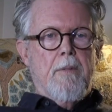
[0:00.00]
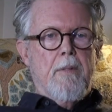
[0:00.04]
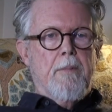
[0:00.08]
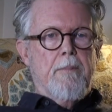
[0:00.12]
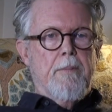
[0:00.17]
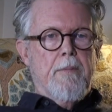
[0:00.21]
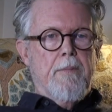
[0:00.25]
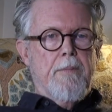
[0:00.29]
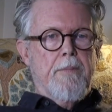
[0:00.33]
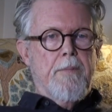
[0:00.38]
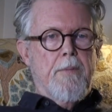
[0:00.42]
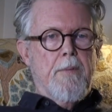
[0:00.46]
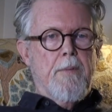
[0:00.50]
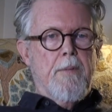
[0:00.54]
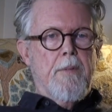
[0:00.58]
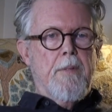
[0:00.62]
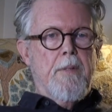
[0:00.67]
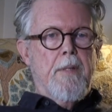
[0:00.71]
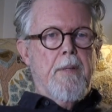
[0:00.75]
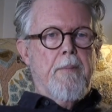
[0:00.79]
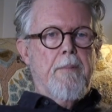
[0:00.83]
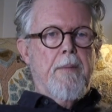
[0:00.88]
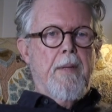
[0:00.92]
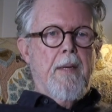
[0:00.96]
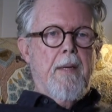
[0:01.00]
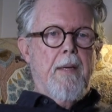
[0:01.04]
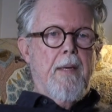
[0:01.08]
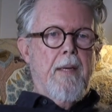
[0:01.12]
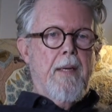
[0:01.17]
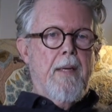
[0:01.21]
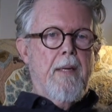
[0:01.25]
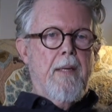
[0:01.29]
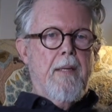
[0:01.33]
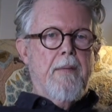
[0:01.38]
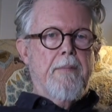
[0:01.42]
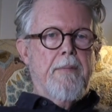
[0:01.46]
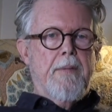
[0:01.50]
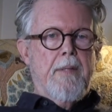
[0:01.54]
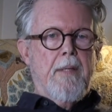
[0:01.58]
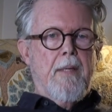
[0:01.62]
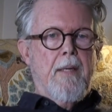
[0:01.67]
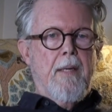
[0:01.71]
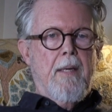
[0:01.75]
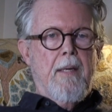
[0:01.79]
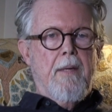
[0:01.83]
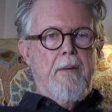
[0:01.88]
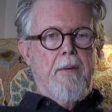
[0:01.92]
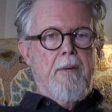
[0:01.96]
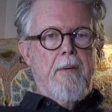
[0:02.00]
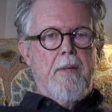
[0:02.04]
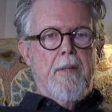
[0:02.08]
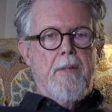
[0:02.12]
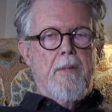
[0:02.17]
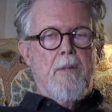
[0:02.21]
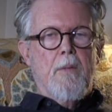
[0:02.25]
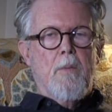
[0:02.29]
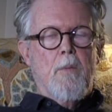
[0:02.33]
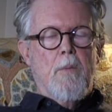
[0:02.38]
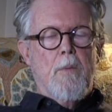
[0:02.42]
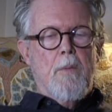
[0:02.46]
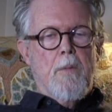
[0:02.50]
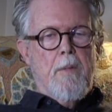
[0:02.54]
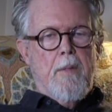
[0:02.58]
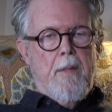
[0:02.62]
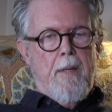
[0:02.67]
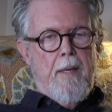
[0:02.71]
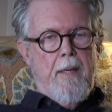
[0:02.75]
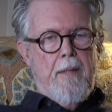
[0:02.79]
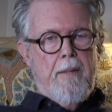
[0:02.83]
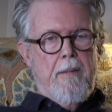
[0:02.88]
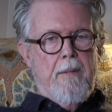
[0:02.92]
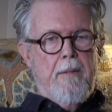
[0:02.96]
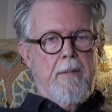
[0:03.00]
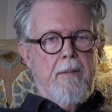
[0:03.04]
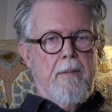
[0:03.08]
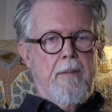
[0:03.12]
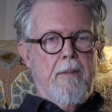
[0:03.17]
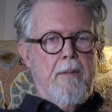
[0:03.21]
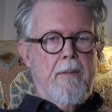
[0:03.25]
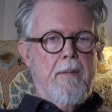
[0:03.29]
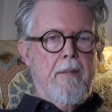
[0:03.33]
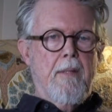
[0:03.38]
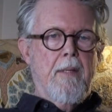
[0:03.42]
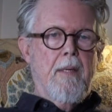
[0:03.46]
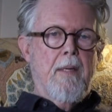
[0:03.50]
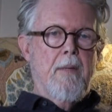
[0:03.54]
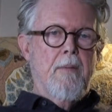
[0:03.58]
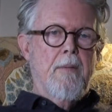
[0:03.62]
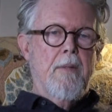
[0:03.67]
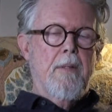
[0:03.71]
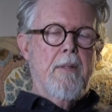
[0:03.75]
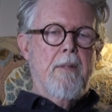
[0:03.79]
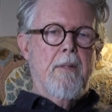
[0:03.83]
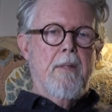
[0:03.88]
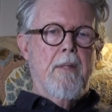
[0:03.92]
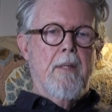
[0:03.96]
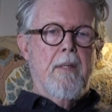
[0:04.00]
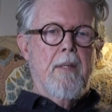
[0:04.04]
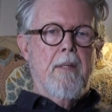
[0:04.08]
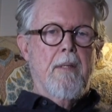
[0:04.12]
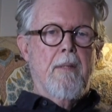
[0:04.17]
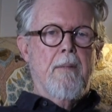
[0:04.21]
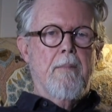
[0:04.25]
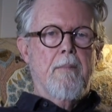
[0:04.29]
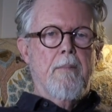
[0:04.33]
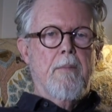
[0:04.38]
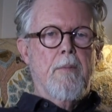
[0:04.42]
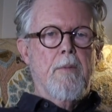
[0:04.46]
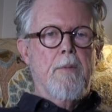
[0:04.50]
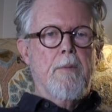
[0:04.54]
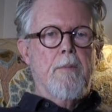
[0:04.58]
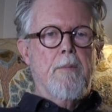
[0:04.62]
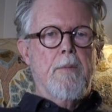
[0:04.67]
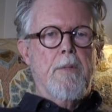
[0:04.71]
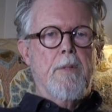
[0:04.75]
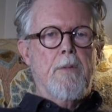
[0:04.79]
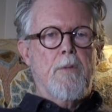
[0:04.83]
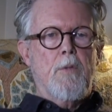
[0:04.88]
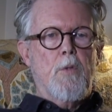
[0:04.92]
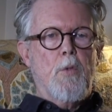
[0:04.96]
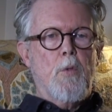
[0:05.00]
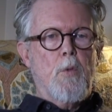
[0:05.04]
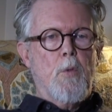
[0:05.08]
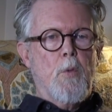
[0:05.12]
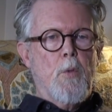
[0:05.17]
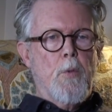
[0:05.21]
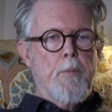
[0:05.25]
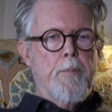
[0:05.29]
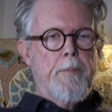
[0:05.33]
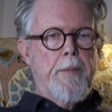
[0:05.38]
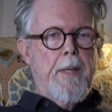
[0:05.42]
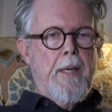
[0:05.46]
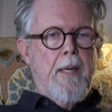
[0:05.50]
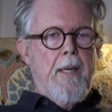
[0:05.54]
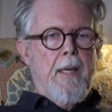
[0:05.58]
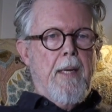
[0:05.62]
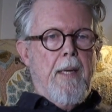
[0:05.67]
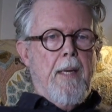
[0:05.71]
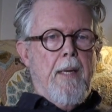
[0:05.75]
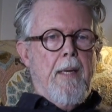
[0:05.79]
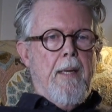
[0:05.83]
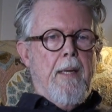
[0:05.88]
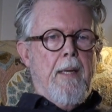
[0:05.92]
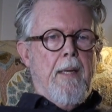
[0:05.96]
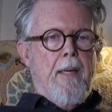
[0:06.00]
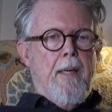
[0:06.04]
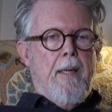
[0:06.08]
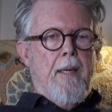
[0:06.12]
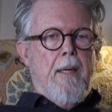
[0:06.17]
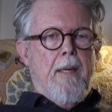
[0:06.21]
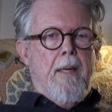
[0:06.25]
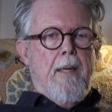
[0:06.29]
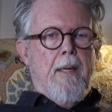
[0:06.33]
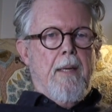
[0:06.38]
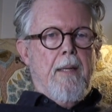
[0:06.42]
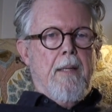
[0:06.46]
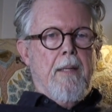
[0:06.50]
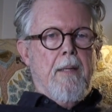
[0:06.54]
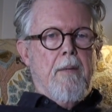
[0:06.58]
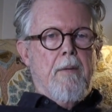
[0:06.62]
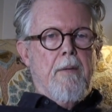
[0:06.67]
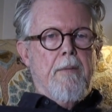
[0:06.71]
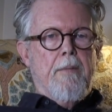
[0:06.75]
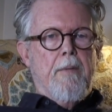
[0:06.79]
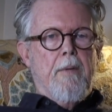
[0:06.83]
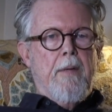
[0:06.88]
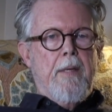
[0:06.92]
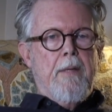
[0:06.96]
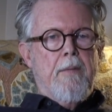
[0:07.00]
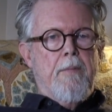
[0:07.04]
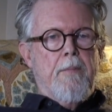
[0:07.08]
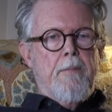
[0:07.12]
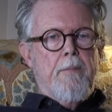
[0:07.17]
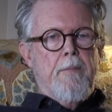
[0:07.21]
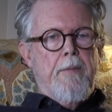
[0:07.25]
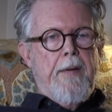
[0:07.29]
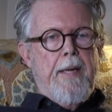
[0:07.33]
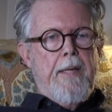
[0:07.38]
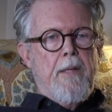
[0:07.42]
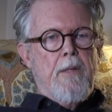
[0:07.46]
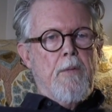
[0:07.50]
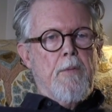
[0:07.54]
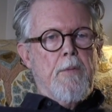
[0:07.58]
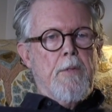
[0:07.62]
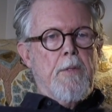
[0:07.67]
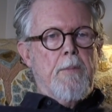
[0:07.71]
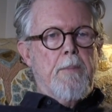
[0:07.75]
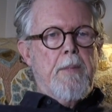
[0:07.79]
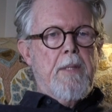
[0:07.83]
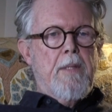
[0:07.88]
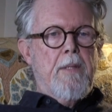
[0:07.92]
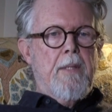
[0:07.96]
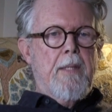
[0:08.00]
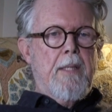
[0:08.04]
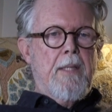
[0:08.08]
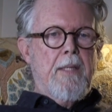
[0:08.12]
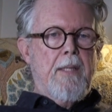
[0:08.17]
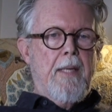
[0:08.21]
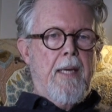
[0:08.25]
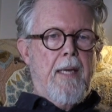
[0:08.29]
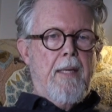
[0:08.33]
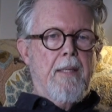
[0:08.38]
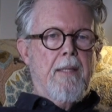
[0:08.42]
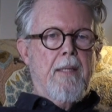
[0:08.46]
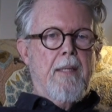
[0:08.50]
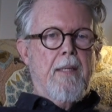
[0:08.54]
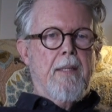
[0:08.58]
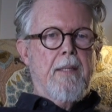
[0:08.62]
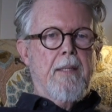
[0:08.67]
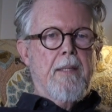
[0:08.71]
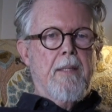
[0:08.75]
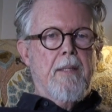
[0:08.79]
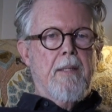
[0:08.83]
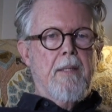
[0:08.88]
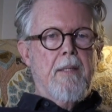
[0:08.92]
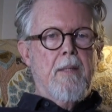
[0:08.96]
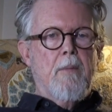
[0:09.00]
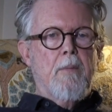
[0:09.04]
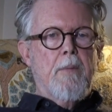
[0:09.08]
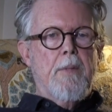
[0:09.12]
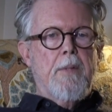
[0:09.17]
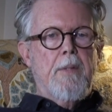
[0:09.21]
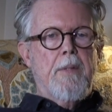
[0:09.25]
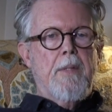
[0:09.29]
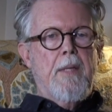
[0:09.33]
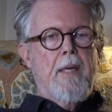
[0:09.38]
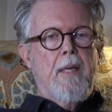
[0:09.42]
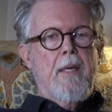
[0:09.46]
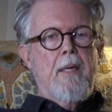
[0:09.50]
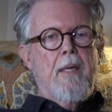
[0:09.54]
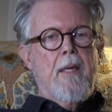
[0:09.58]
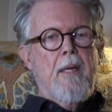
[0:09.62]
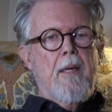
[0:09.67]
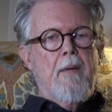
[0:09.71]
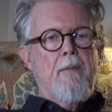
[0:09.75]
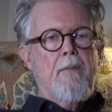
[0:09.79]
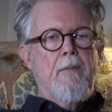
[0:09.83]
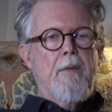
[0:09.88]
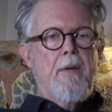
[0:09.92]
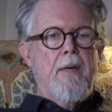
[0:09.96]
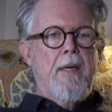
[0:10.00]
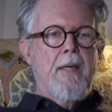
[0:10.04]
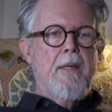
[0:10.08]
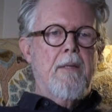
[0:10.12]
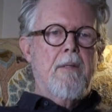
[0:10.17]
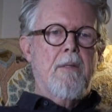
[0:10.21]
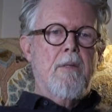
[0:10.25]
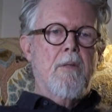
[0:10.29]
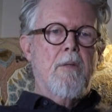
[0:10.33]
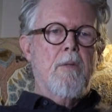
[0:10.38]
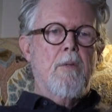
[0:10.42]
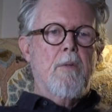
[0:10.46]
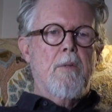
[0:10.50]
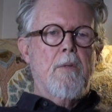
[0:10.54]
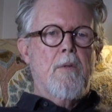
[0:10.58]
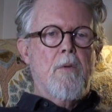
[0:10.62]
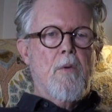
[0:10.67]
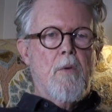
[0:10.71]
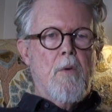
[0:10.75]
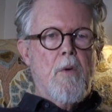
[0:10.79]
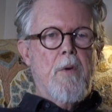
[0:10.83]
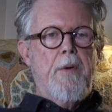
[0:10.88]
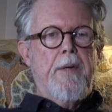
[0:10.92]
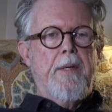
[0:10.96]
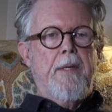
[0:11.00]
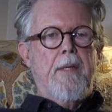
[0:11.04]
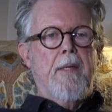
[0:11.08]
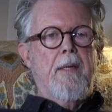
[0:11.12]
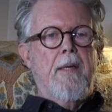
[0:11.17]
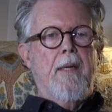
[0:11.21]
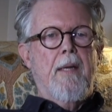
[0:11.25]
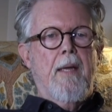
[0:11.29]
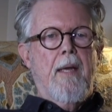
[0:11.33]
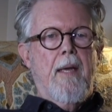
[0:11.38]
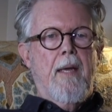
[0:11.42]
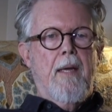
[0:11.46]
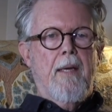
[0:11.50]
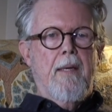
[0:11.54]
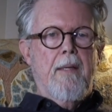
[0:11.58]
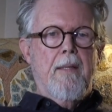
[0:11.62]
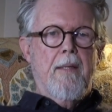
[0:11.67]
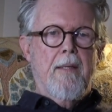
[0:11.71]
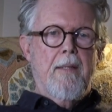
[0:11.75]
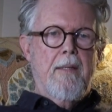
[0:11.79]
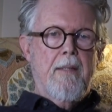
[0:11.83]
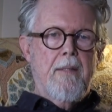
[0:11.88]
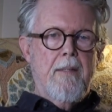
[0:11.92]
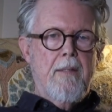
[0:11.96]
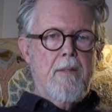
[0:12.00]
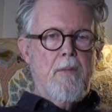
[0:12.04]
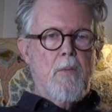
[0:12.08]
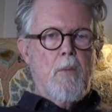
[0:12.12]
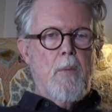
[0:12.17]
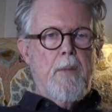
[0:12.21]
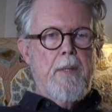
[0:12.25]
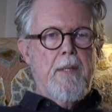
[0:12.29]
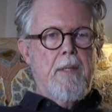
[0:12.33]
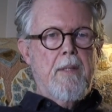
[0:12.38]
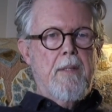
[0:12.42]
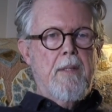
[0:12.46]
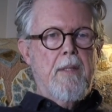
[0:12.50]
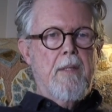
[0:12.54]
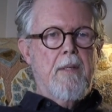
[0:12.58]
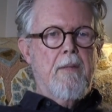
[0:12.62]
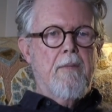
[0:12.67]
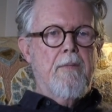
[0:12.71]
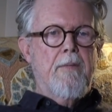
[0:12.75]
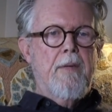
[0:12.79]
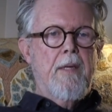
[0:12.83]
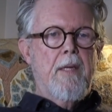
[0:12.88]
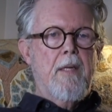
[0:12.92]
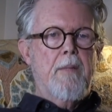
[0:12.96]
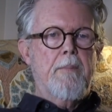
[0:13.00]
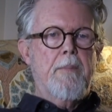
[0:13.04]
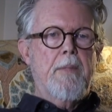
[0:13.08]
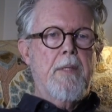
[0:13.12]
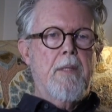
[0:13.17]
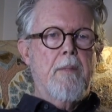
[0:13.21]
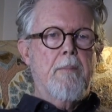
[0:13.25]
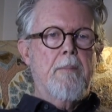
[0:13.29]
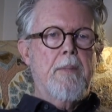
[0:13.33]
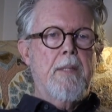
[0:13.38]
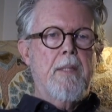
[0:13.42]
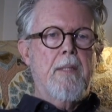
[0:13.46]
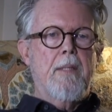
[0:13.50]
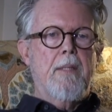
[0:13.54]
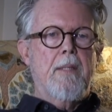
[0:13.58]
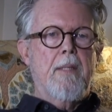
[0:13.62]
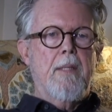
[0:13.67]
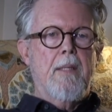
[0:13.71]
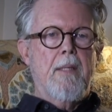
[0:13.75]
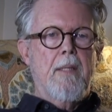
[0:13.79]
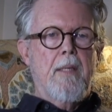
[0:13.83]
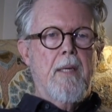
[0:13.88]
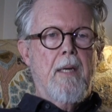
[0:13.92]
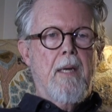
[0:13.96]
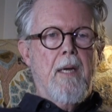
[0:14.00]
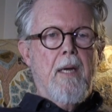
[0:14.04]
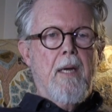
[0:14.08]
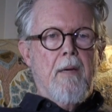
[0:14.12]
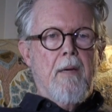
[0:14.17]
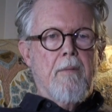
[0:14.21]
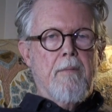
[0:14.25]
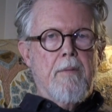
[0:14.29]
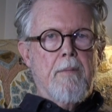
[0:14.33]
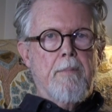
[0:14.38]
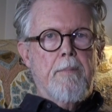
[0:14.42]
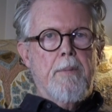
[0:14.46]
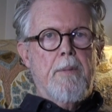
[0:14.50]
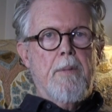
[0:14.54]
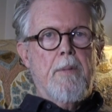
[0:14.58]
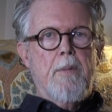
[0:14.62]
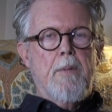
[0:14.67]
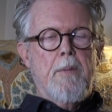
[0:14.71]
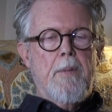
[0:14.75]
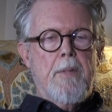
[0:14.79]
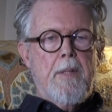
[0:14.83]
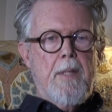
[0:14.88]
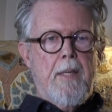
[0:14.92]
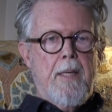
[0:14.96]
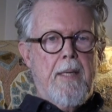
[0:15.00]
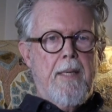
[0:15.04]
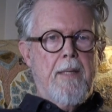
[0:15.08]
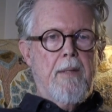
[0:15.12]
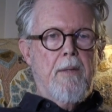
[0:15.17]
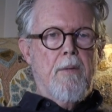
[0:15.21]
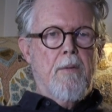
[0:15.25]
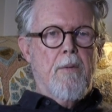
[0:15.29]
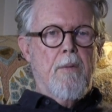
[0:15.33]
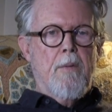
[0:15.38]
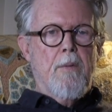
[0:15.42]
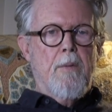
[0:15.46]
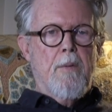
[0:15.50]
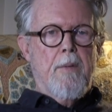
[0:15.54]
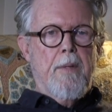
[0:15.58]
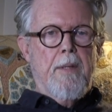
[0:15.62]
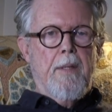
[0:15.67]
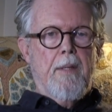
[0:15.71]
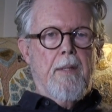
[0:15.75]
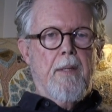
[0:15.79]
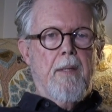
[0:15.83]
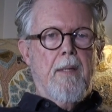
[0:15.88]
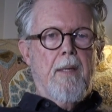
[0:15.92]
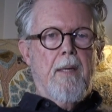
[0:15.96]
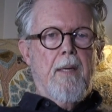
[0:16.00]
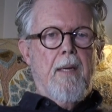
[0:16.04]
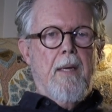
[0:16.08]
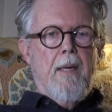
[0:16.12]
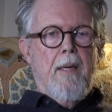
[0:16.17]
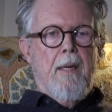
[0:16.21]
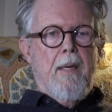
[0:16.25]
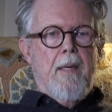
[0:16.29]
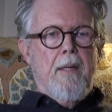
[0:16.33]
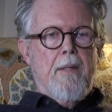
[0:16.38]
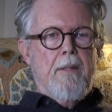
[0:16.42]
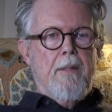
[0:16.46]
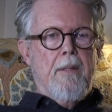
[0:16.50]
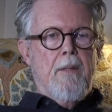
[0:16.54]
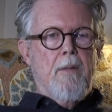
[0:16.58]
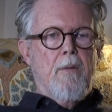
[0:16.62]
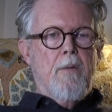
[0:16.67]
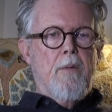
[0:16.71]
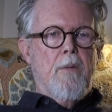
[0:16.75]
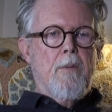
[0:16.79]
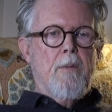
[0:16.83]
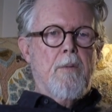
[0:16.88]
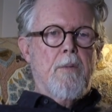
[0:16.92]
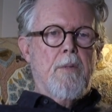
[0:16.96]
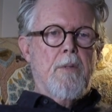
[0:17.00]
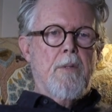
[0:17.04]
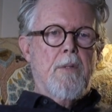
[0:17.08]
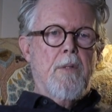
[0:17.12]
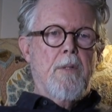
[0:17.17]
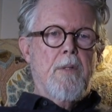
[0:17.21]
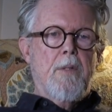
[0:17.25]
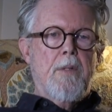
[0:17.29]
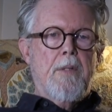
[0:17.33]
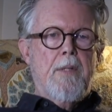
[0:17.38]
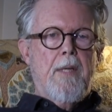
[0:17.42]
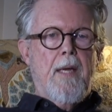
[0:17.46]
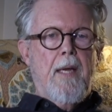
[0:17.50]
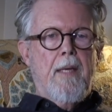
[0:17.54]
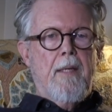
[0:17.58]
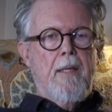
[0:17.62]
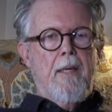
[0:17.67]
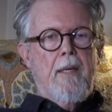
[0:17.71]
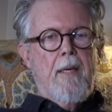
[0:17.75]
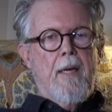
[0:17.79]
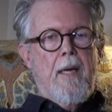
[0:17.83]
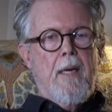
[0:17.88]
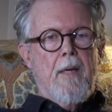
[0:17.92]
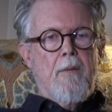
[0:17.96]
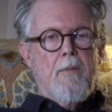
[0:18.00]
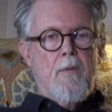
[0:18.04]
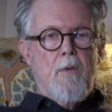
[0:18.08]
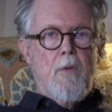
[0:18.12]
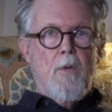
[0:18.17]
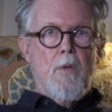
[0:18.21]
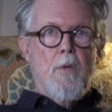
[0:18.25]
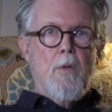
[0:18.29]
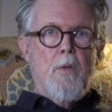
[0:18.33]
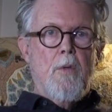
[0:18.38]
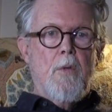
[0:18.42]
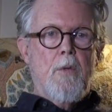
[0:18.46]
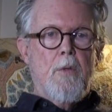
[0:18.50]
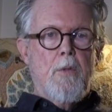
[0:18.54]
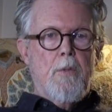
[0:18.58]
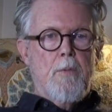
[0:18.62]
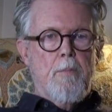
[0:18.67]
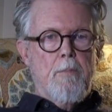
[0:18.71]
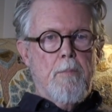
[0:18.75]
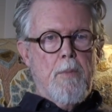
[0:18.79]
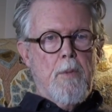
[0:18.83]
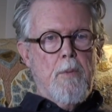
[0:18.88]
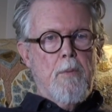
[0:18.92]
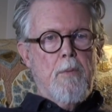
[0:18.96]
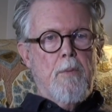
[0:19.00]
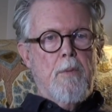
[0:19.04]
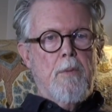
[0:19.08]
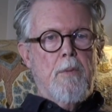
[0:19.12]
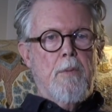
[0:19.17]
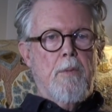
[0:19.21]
was before he left the country as a war artist. This now is World War II. They were of great value, especially technically. She was then advised to do a drawing a day, and in this way she developed the ability for pure line drawing. She drew shirts hanging out of drawers, boots,